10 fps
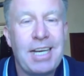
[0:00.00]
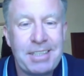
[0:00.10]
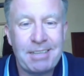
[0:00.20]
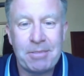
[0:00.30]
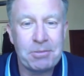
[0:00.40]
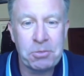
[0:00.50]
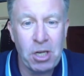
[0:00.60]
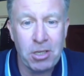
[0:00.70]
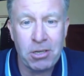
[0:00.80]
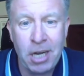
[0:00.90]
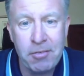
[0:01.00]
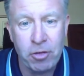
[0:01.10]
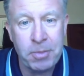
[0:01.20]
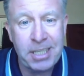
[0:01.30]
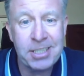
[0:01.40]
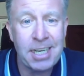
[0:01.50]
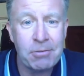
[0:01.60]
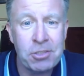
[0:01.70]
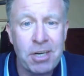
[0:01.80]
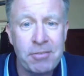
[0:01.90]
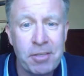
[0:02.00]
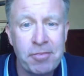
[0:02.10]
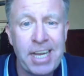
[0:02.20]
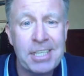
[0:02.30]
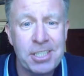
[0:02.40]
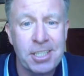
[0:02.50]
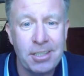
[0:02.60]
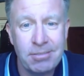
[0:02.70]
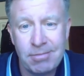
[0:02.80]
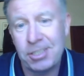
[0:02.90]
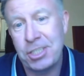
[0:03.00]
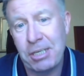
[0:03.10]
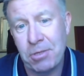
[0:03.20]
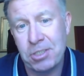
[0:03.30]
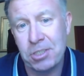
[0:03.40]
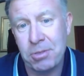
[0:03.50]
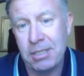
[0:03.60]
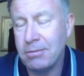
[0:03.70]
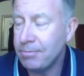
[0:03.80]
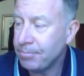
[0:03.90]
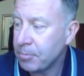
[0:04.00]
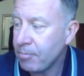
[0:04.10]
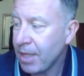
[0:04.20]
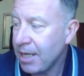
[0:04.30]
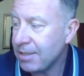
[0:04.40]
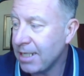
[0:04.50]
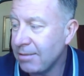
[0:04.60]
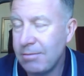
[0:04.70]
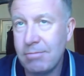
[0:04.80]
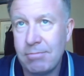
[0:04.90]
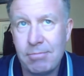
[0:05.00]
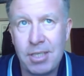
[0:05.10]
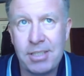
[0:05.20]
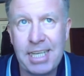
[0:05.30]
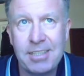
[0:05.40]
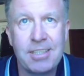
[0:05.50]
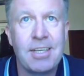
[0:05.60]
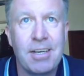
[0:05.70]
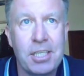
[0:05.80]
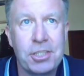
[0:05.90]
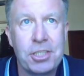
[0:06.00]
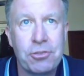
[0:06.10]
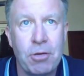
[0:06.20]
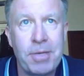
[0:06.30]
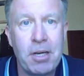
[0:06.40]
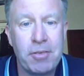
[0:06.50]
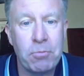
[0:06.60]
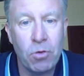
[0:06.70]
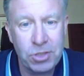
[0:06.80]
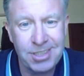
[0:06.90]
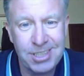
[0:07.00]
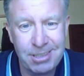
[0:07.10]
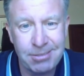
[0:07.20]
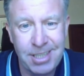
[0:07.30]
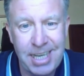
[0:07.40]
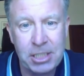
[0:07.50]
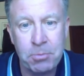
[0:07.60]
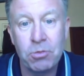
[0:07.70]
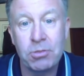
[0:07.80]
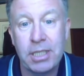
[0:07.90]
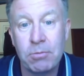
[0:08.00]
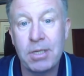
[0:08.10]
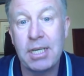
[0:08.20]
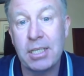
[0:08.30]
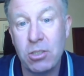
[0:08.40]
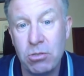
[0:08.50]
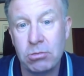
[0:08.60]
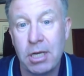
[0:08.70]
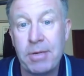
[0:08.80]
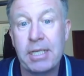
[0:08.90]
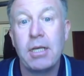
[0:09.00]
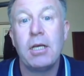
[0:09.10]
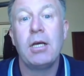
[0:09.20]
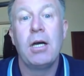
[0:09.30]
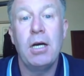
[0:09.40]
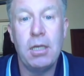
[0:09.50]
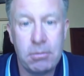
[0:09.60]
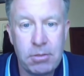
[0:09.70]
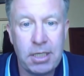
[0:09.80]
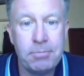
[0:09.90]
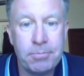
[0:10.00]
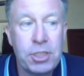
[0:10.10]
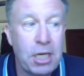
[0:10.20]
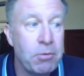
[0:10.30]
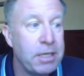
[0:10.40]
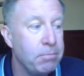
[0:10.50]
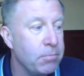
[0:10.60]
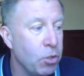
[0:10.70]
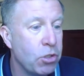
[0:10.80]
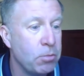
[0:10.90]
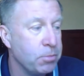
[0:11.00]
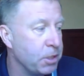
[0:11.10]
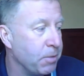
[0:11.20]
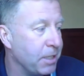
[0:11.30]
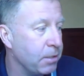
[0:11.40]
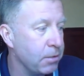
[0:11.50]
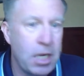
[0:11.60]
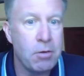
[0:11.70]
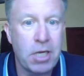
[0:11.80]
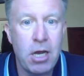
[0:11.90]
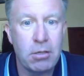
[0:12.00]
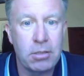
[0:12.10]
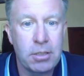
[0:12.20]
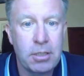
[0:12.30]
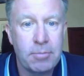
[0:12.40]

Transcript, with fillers: there was not a lot going for me because I was driving a Fiesta, and she was as well. And then at the end of the night, she dropped me off. It wasn't till the next morning when I called. I went, oh, shall we hook up? She went, no, can't.